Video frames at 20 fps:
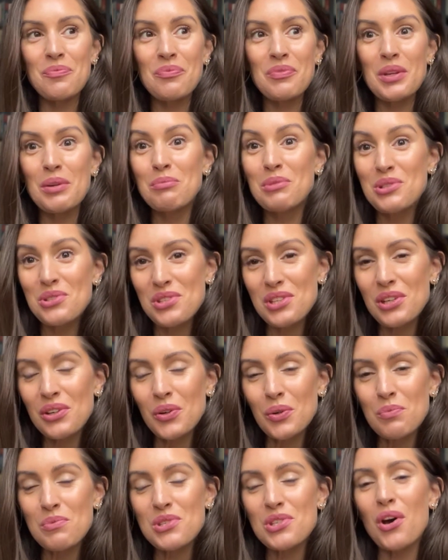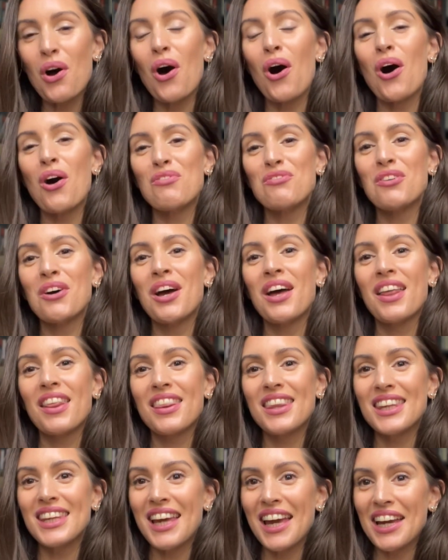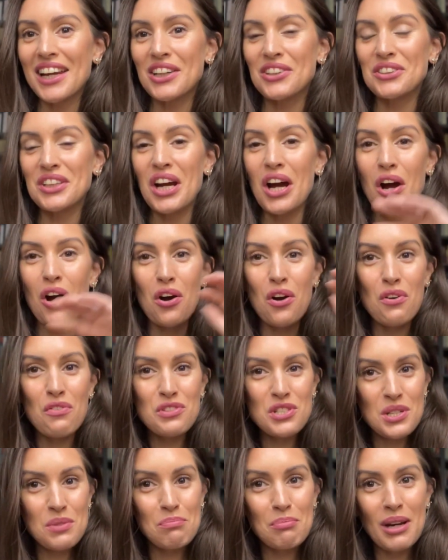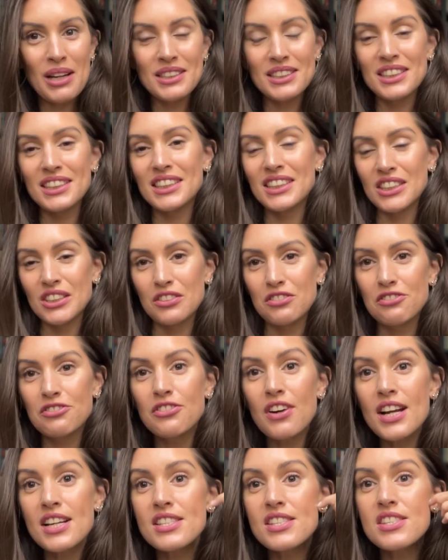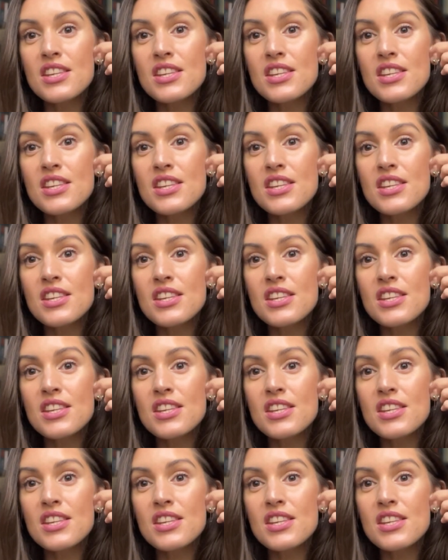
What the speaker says: museums of the area of Champagne here in France.